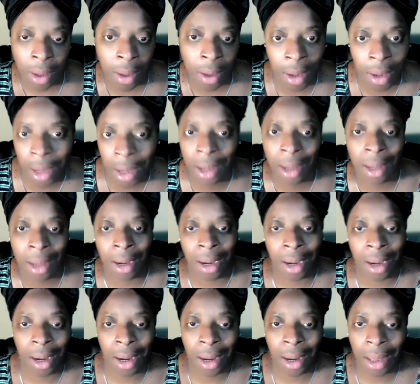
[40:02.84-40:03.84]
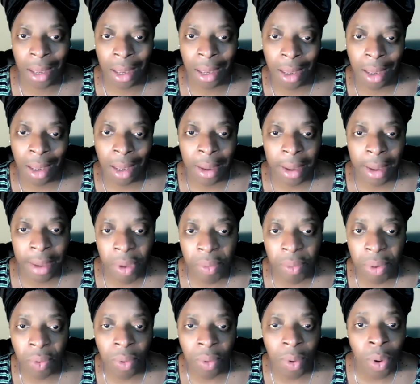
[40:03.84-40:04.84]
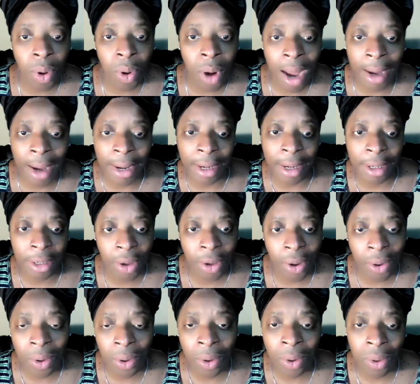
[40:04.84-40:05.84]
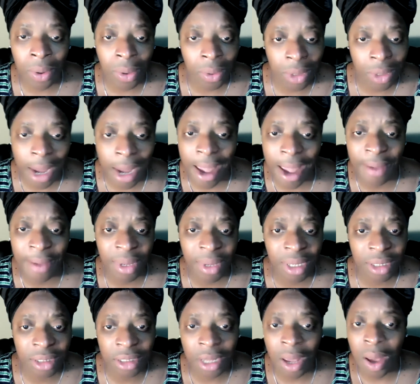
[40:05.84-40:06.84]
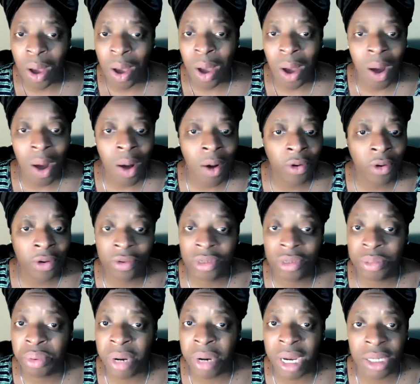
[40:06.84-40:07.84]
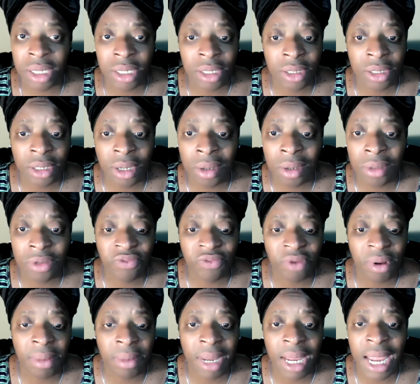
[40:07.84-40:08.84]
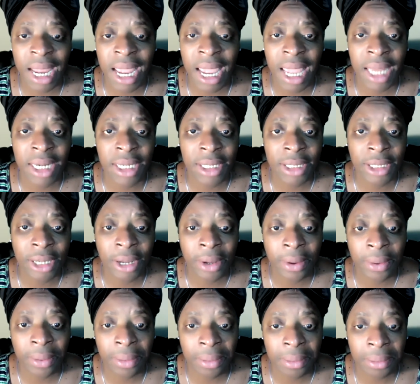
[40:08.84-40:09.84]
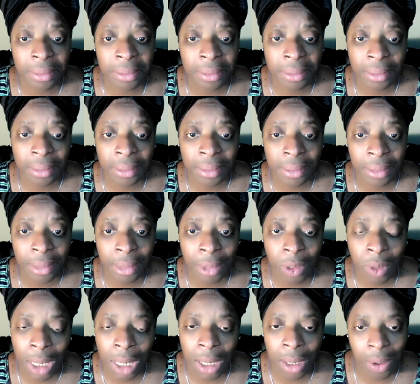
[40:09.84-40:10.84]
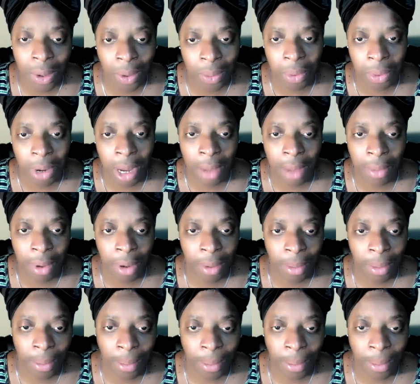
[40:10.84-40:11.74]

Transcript: Huh? I'm going to be rocking gold, diamonds, all those precious stones from head to toe with no problem.